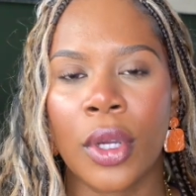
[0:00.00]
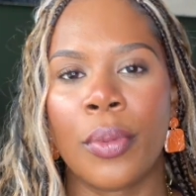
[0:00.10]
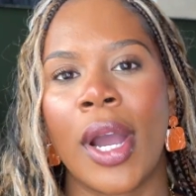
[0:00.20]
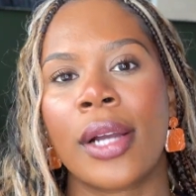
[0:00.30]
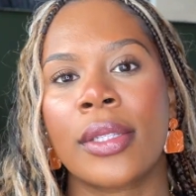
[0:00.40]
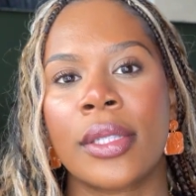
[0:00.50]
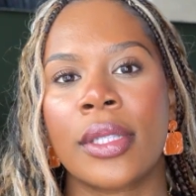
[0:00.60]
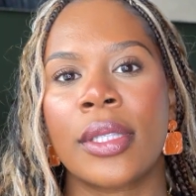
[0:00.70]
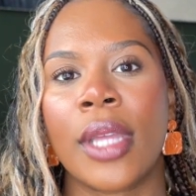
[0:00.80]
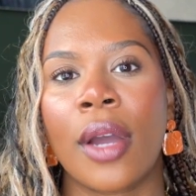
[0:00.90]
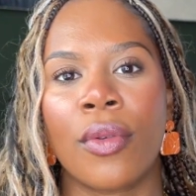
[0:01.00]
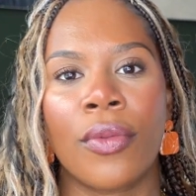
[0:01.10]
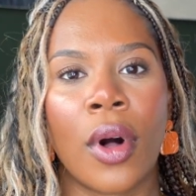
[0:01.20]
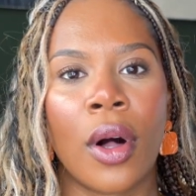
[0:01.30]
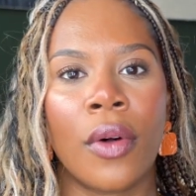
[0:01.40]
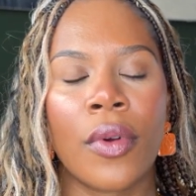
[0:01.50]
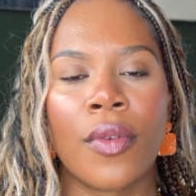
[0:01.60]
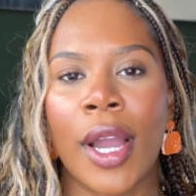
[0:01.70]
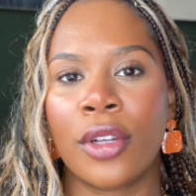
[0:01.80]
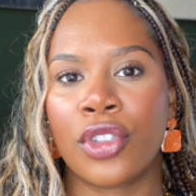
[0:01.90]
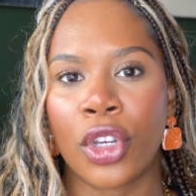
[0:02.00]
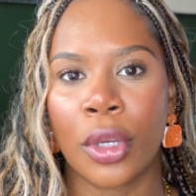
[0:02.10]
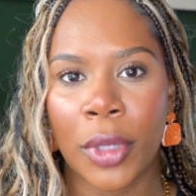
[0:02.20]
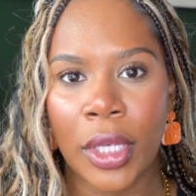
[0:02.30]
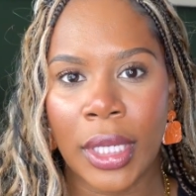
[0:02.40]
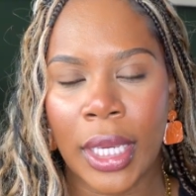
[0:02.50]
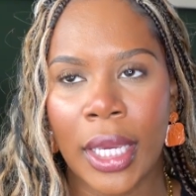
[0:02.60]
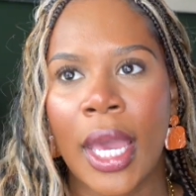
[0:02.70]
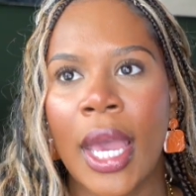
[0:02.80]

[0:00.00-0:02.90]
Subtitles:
your practices that revolve around your community.